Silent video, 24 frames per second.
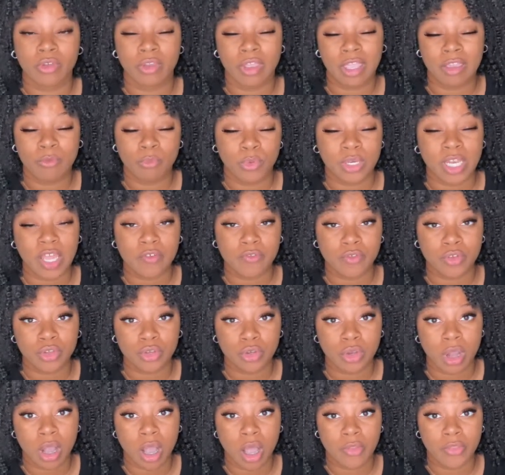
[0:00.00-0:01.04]
whenever
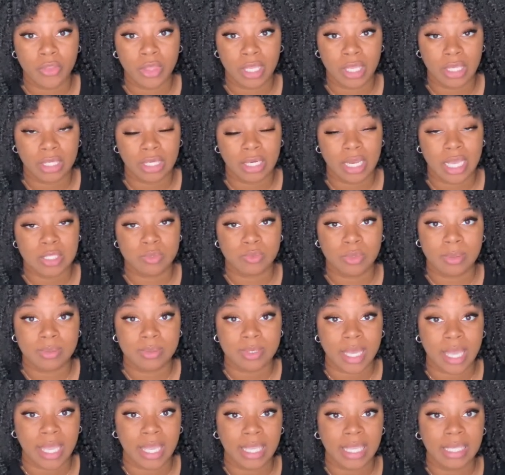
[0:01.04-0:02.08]
you're on the NNA's
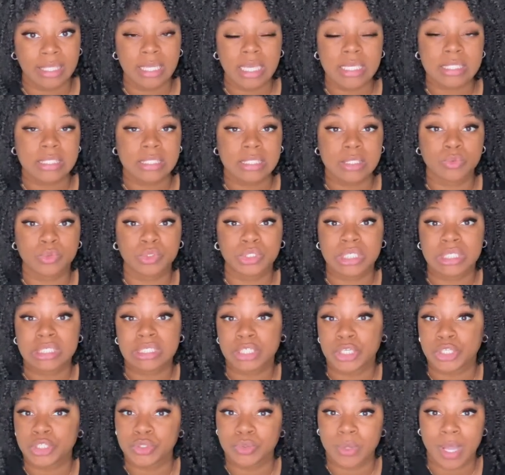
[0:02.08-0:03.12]
website, it doesn't really
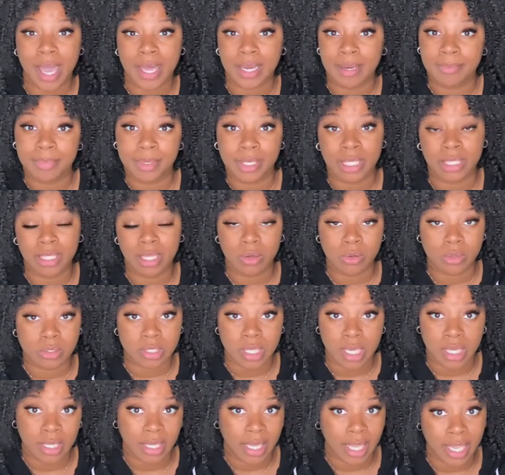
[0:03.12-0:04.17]
teach you how to be a loan
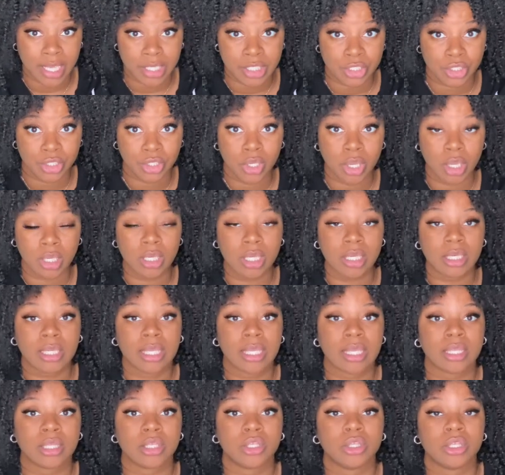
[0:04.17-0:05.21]
signing agent.
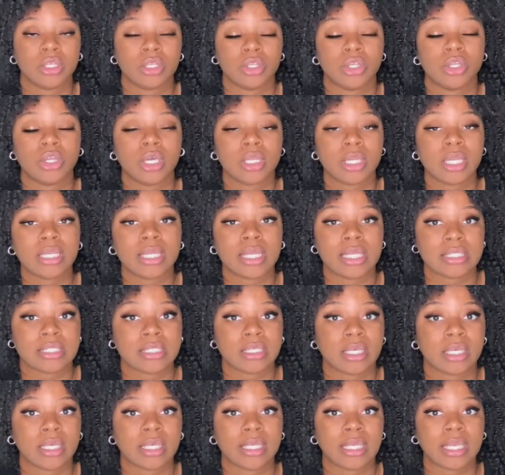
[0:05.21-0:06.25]
You're gonna need
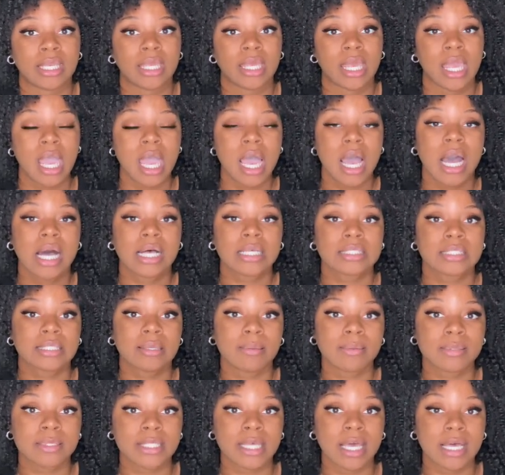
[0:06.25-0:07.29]
to get
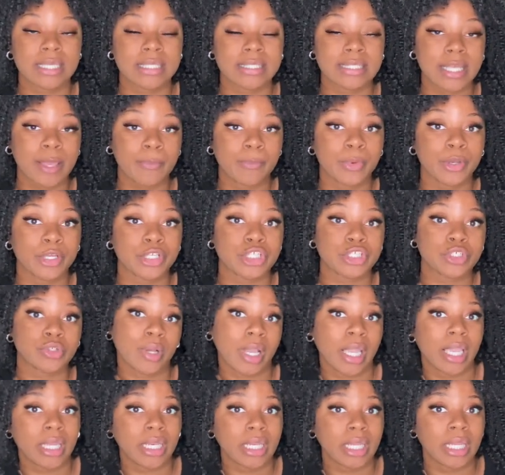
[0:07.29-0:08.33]
a separate
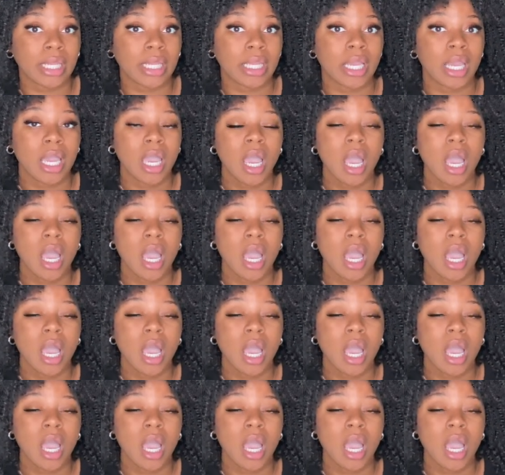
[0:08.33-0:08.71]
training